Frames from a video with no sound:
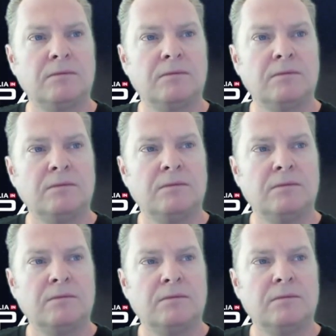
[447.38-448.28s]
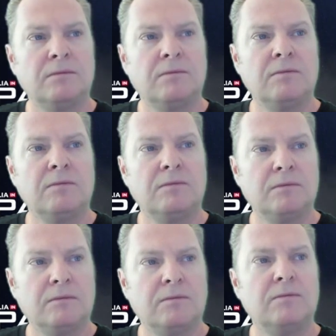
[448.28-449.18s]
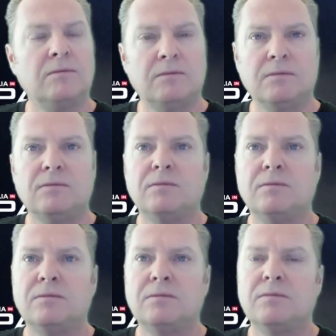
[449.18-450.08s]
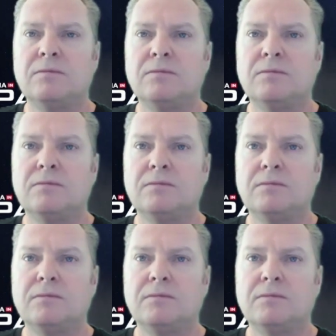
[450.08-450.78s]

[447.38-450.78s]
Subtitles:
No words are spoken by the person on screen.